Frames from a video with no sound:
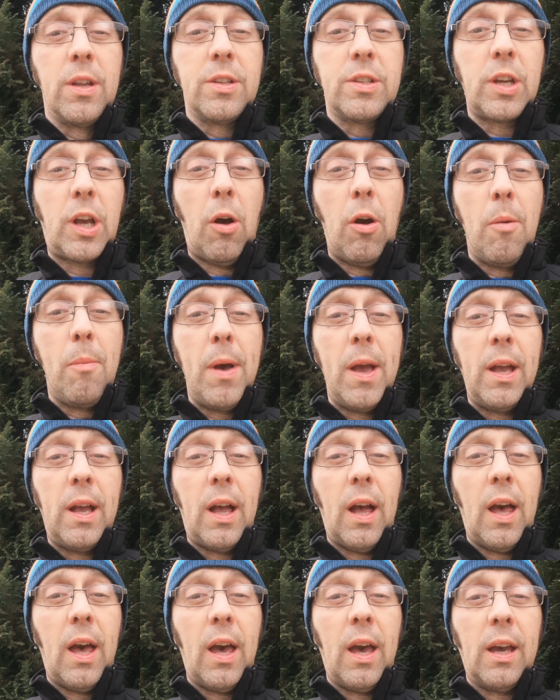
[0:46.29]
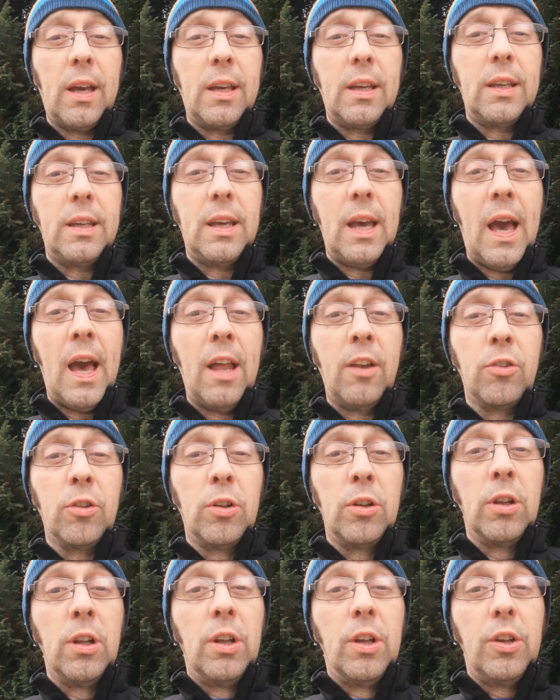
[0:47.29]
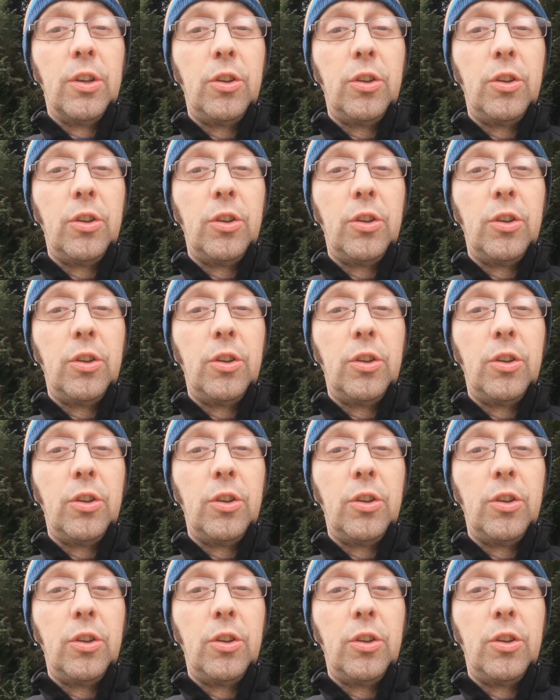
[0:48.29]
to go and make a candle